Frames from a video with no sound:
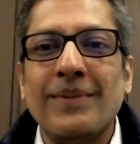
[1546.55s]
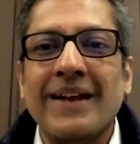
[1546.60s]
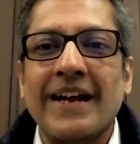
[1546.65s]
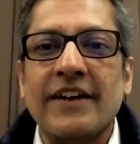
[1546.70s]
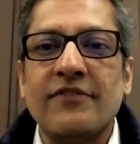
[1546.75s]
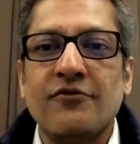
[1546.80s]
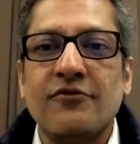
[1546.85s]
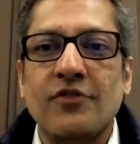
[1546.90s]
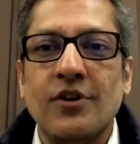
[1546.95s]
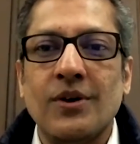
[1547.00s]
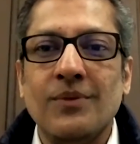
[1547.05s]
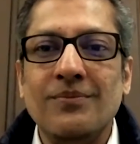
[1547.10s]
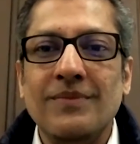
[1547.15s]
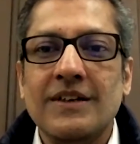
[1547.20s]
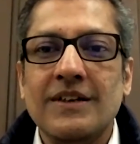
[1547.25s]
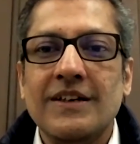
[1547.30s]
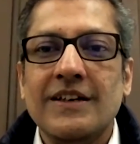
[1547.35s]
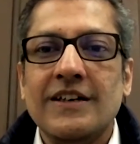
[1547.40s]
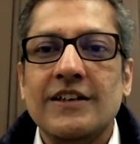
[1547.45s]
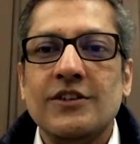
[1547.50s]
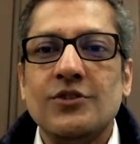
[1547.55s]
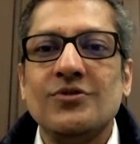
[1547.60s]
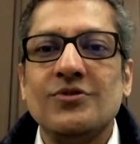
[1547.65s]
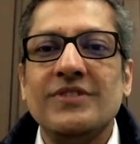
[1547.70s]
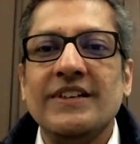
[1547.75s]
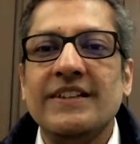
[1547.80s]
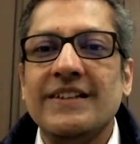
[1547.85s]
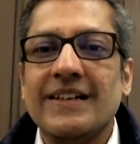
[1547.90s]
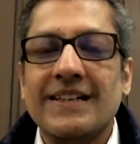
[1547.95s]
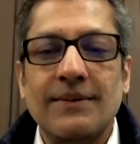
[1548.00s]
platform to
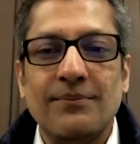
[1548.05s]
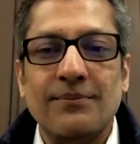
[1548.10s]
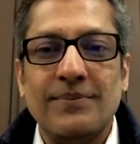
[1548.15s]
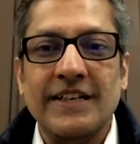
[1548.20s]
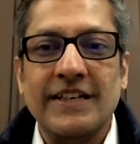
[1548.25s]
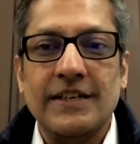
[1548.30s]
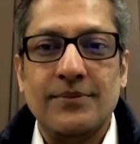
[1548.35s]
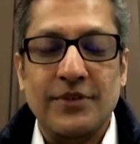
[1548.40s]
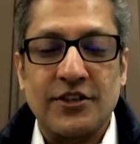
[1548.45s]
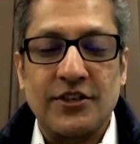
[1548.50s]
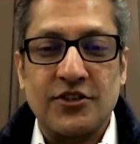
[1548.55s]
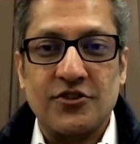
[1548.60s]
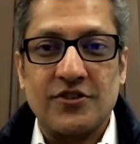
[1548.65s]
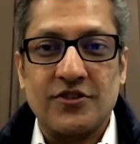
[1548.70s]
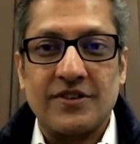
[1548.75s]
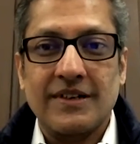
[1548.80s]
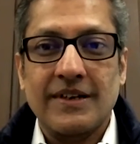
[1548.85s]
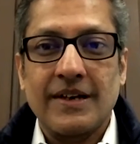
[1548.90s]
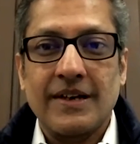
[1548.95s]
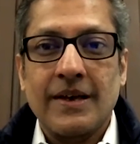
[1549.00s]
see the complete picture.